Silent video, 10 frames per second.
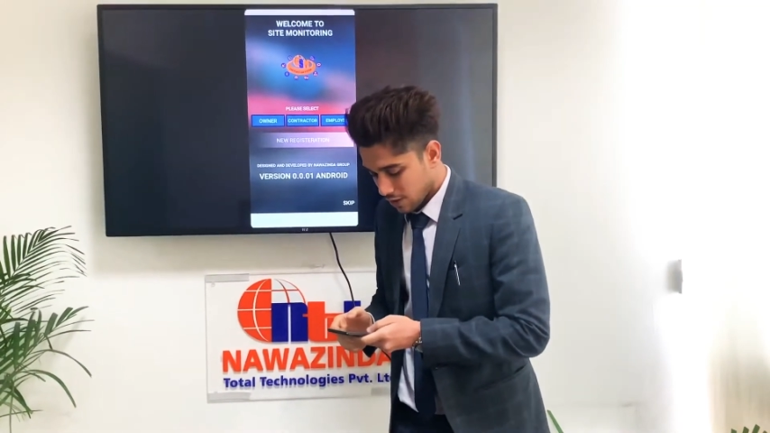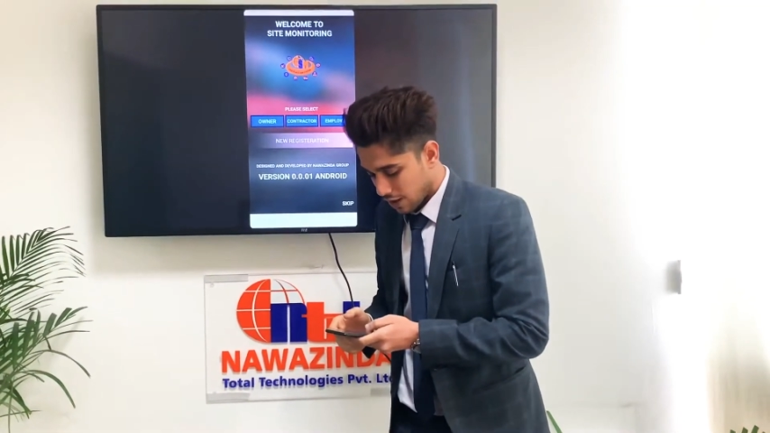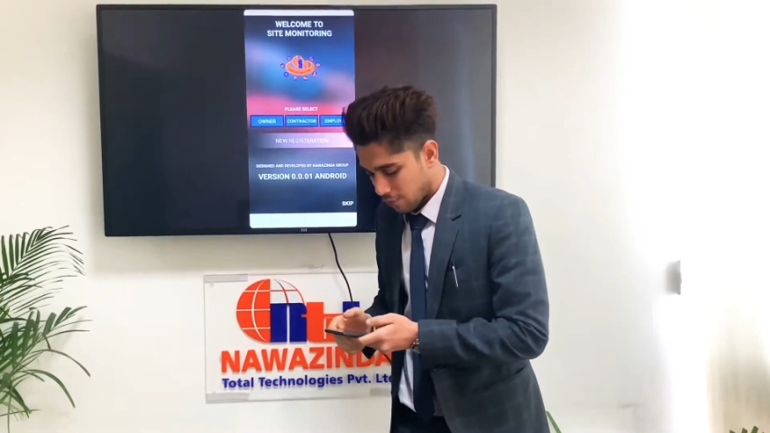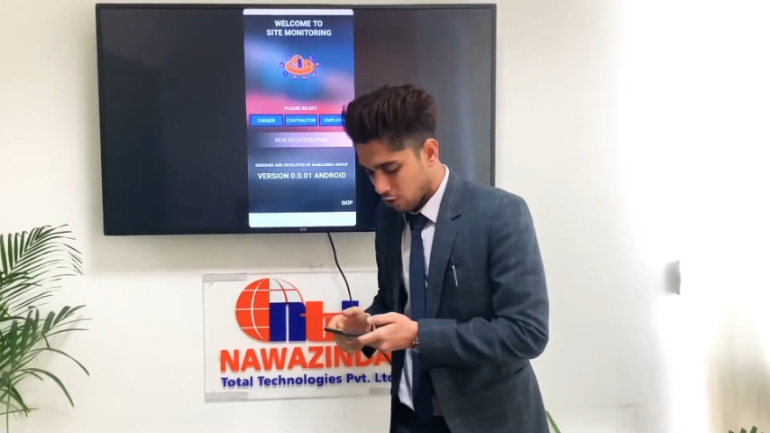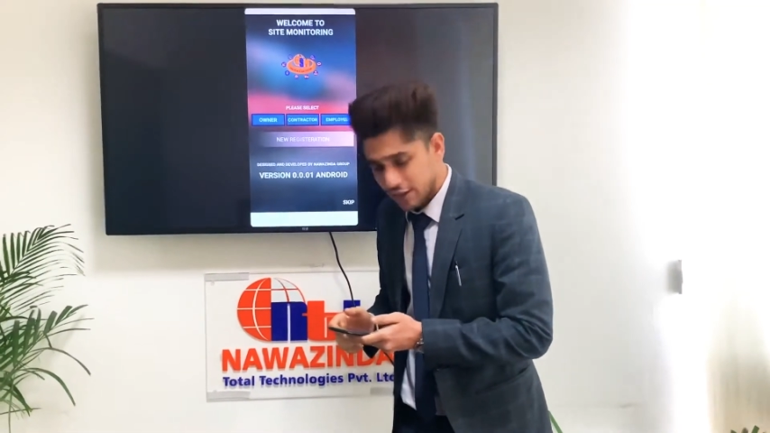
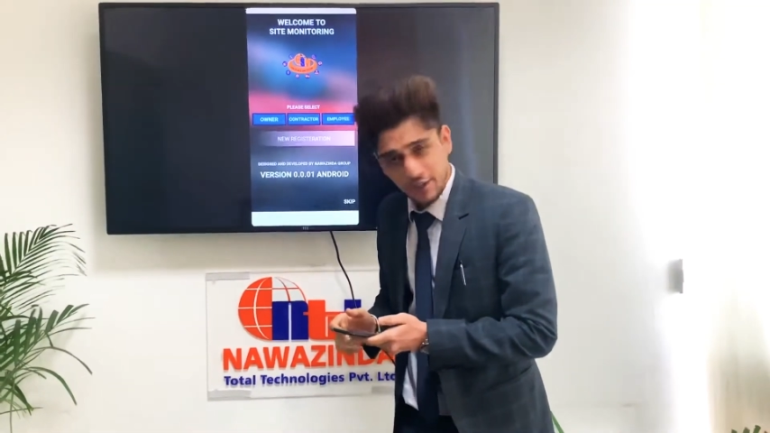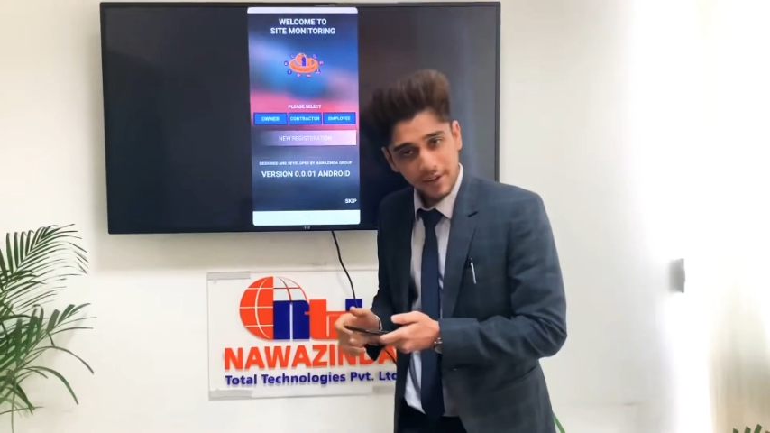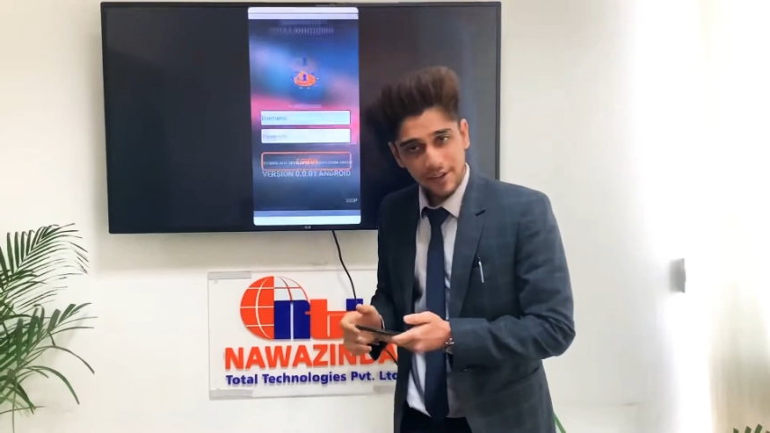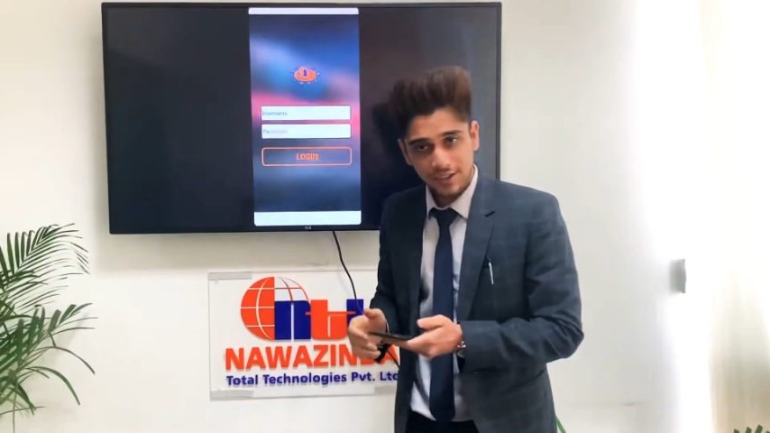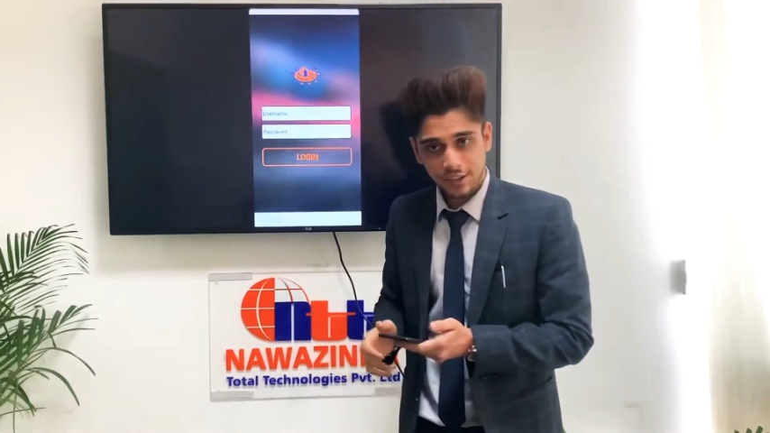I'm already
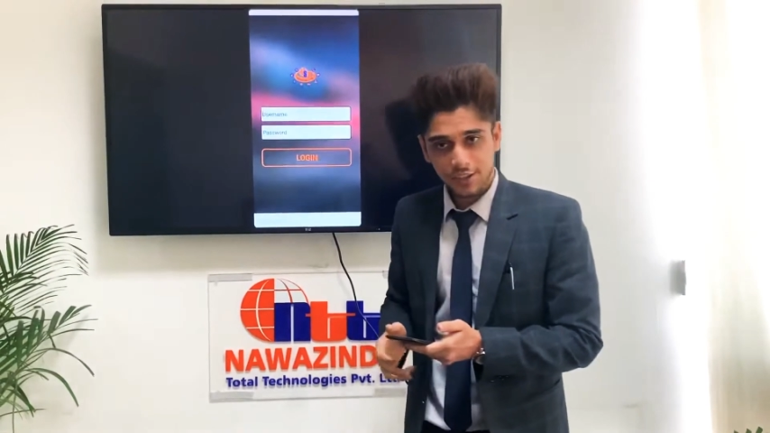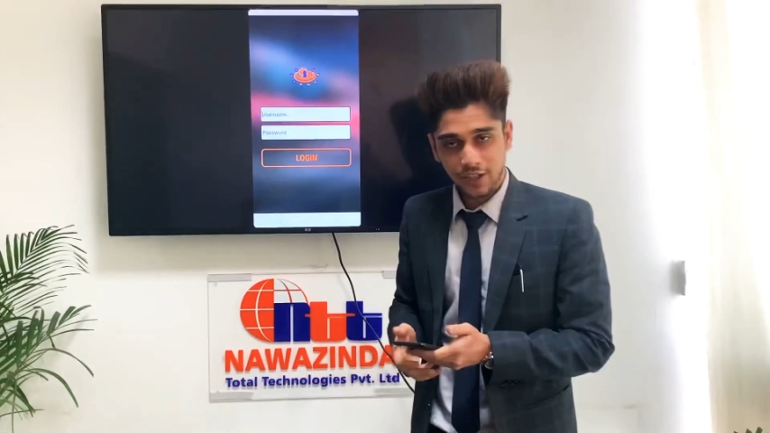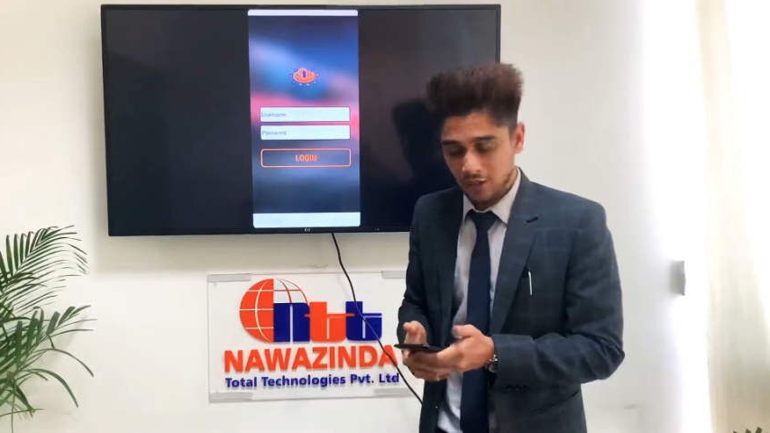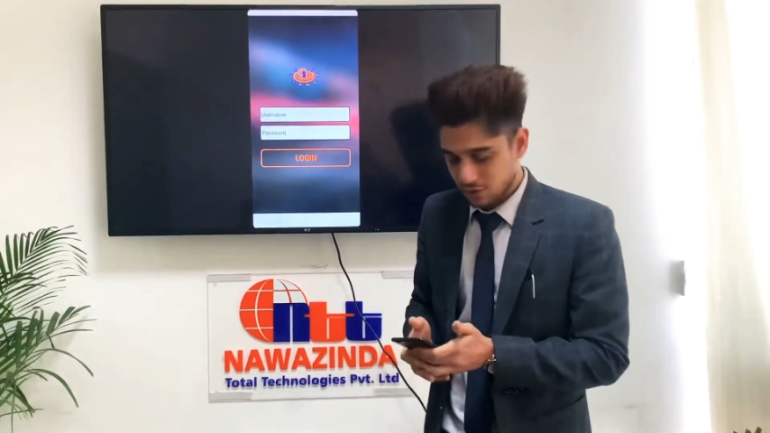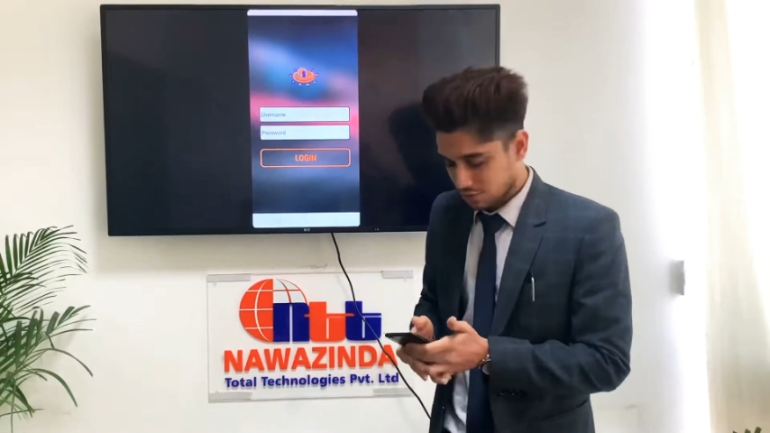been
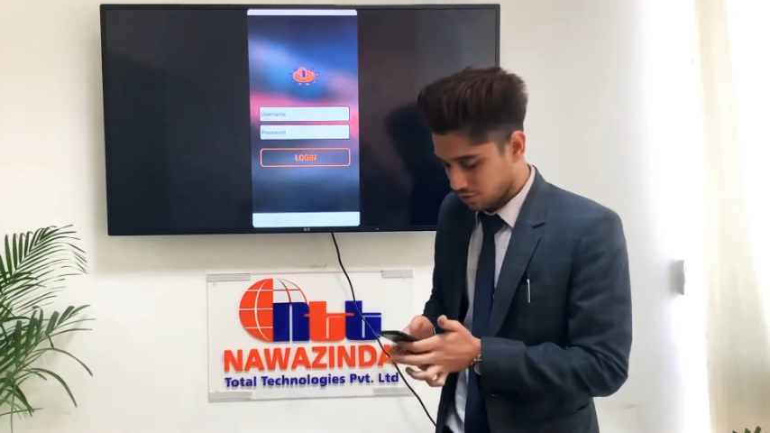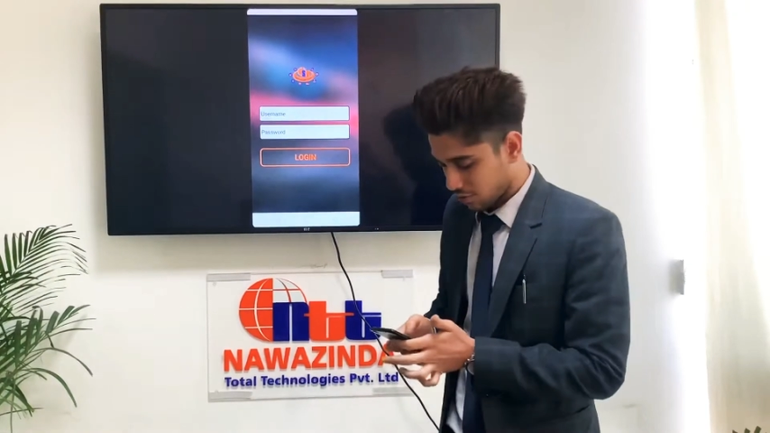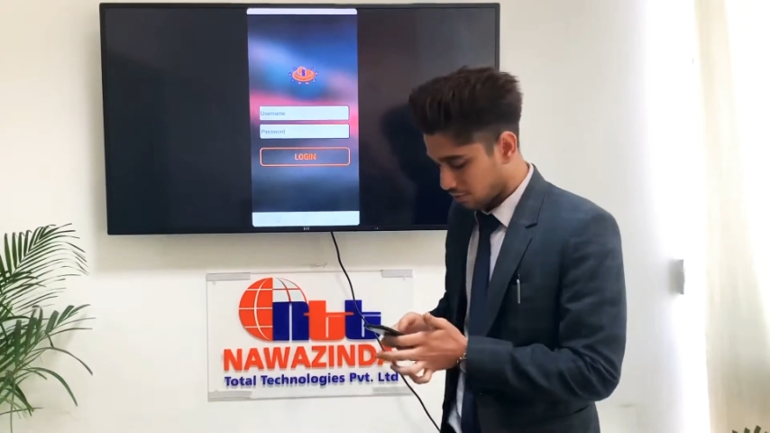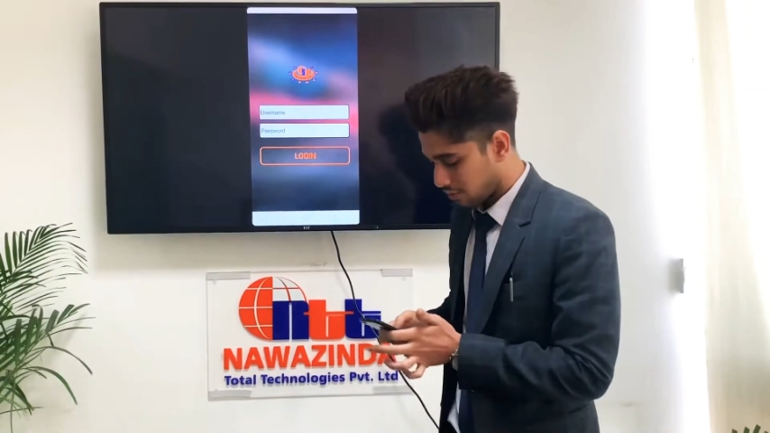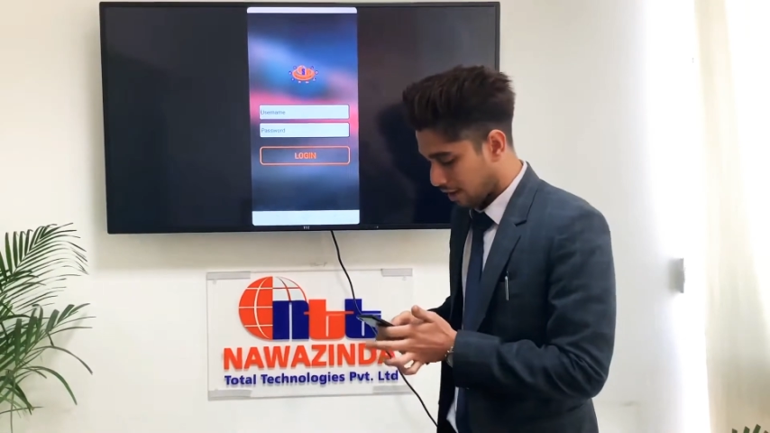registered, so